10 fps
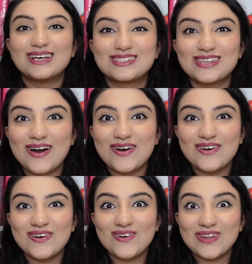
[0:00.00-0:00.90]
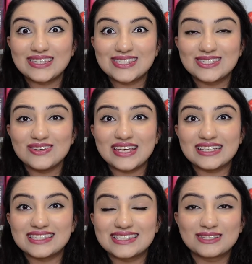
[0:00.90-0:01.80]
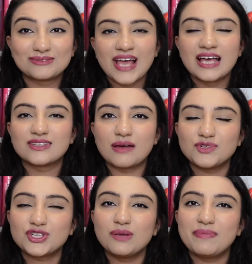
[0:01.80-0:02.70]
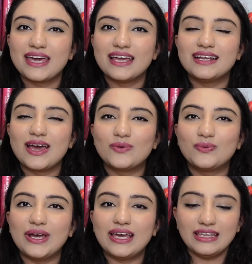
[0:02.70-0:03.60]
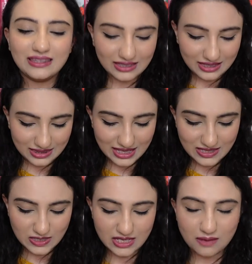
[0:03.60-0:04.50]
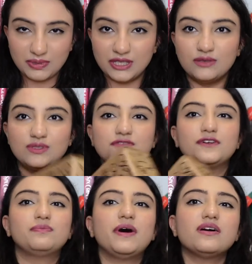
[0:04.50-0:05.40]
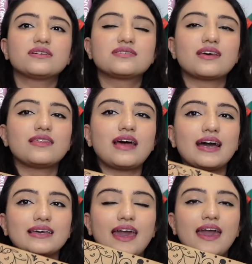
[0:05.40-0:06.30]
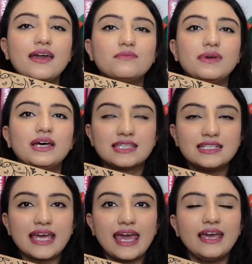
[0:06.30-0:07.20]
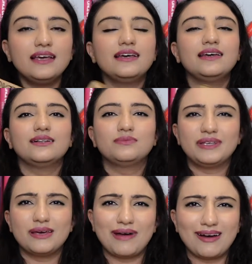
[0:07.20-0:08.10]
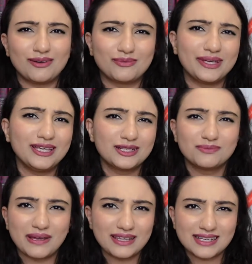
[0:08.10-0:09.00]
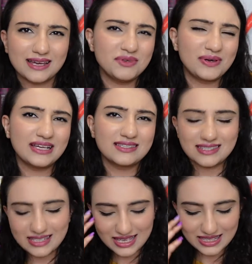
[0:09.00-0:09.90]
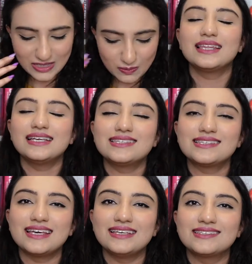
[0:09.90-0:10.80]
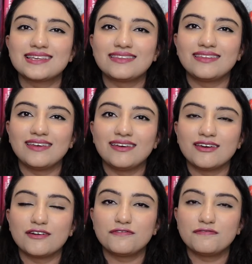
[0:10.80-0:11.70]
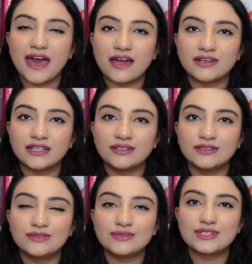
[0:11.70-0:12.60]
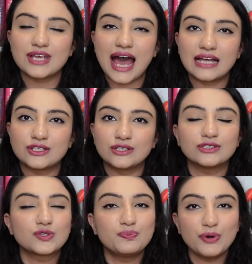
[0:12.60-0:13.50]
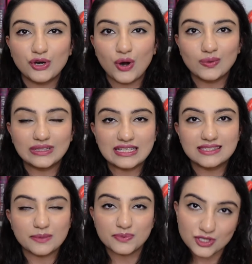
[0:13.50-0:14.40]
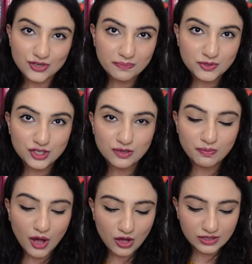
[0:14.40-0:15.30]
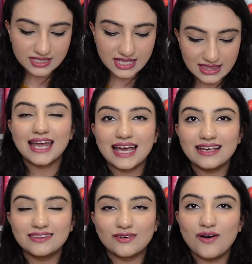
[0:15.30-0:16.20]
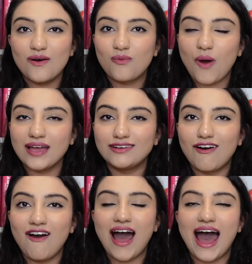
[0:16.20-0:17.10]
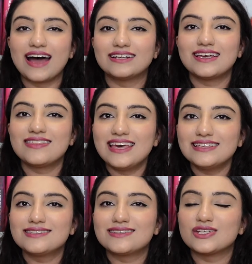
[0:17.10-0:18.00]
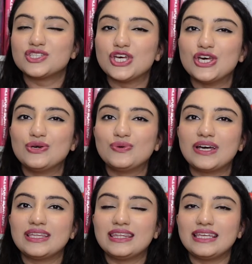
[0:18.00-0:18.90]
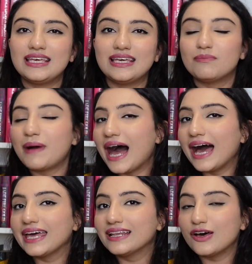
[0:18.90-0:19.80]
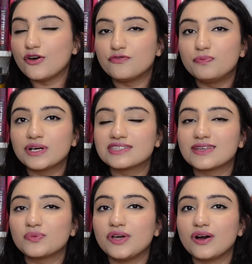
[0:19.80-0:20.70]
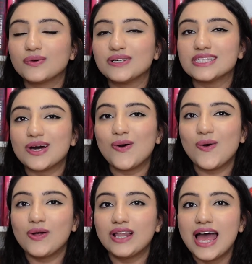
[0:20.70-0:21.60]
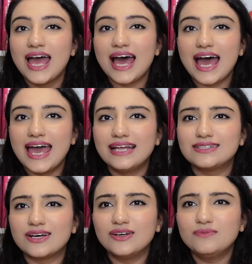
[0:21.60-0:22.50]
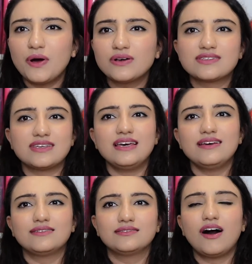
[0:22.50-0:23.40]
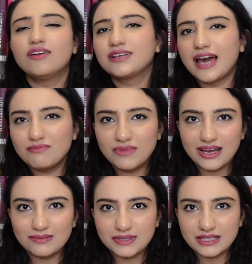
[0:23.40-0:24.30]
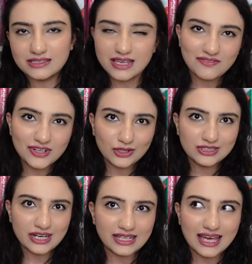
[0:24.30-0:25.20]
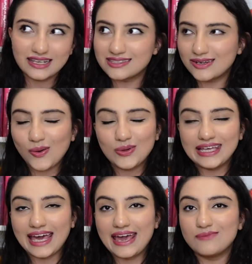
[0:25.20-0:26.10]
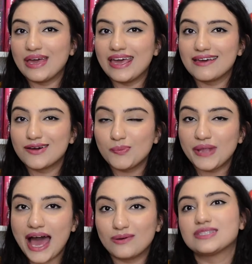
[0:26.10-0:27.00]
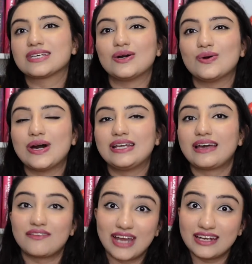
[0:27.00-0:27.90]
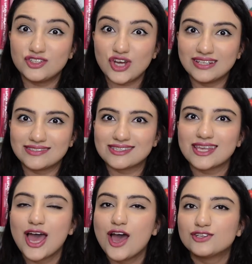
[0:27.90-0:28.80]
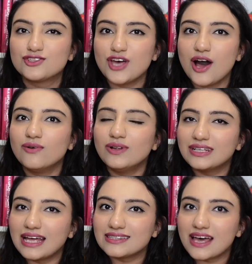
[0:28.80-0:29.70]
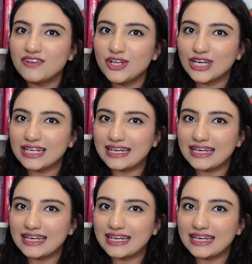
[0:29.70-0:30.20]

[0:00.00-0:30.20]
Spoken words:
So let's do this. So I'm just going to begin with this beautiful box that came today. It'll be about a week by the time you guys are seeing this. This is the Fairy Loot adult book only subscription box, and I thought why not add this to the pile of books that we are going to haul and unbox it on camera because I haven't looked yet because it only came a couple of hours ago and I haven't had a chance. So let's have a look at